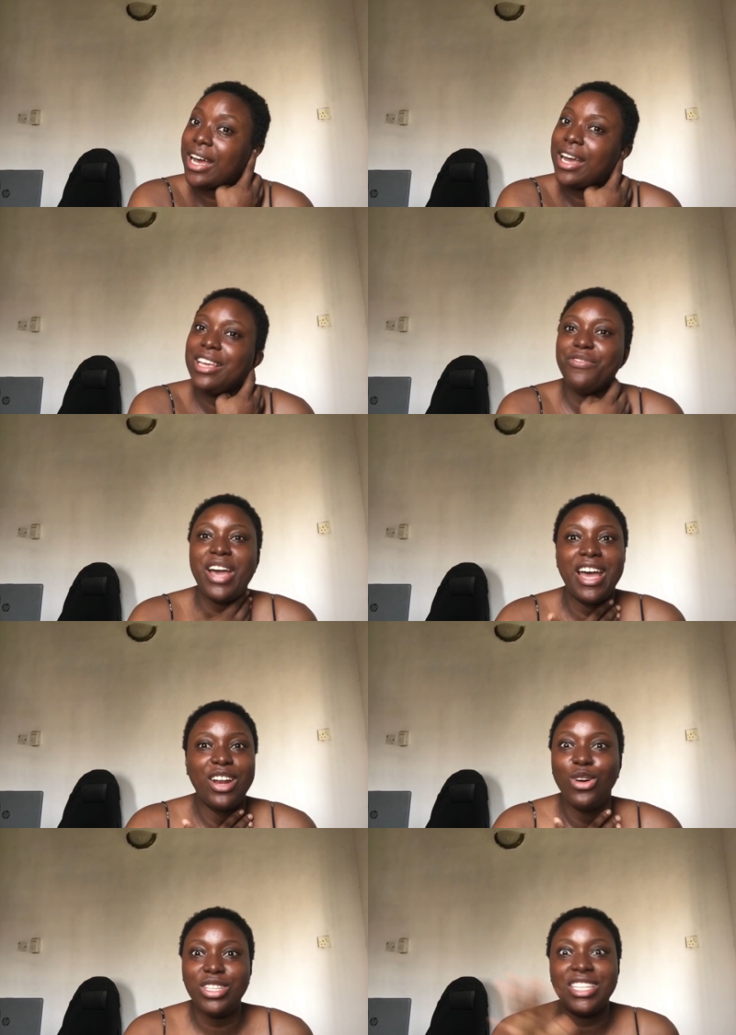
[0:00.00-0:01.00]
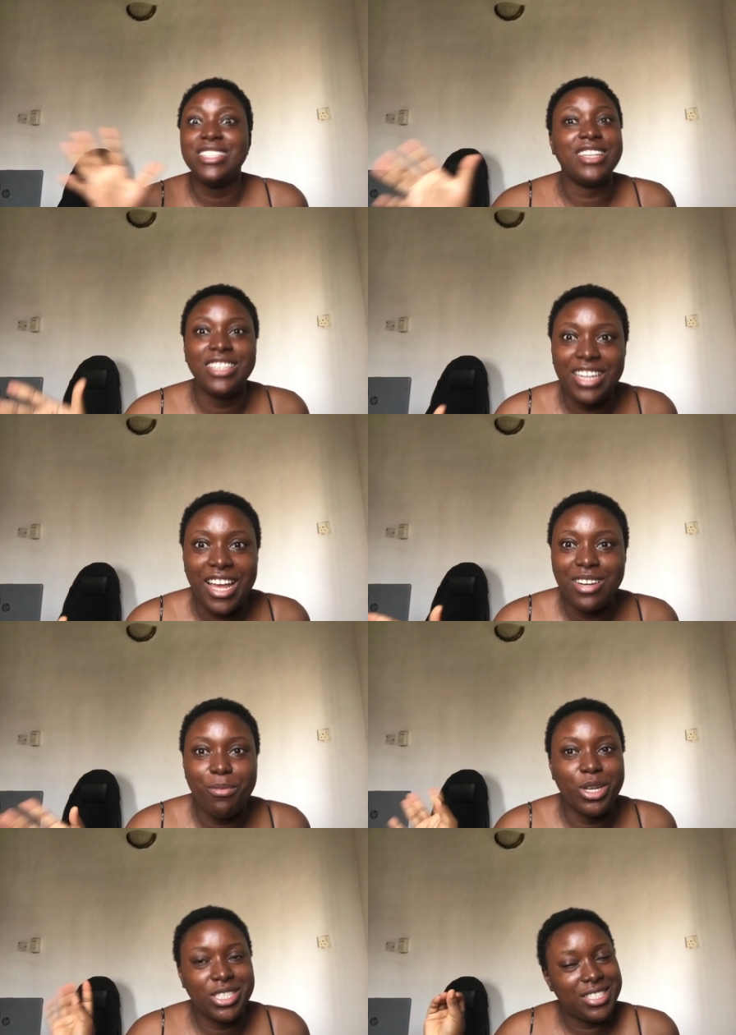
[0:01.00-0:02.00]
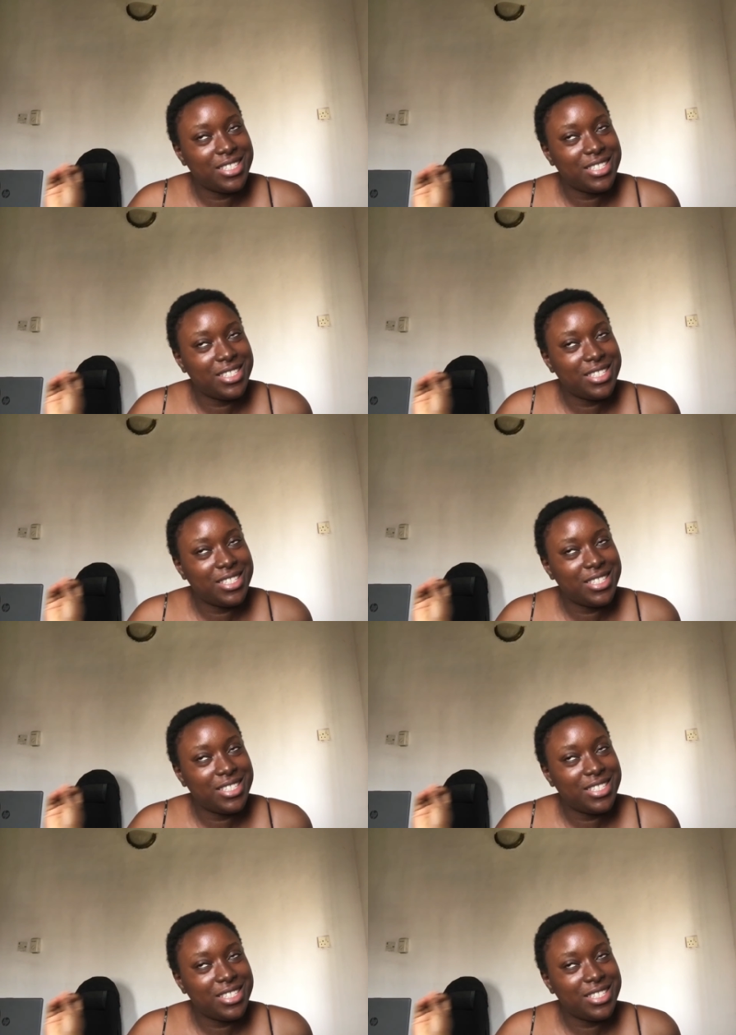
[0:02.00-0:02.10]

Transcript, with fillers: uh, if I had all the things I needed, but